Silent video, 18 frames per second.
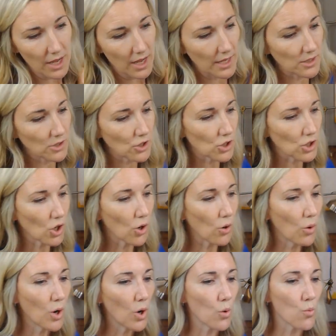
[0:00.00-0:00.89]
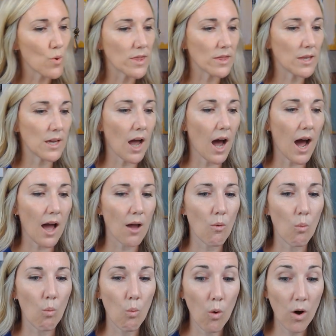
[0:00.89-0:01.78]
And so with the I
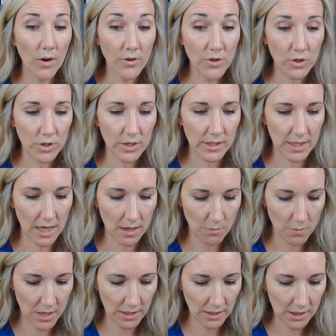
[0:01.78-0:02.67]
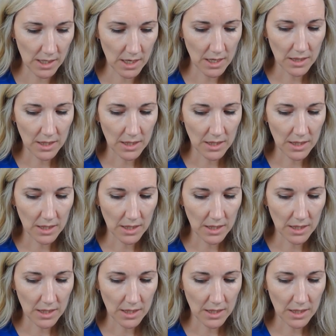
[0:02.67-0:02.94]
wonder statements,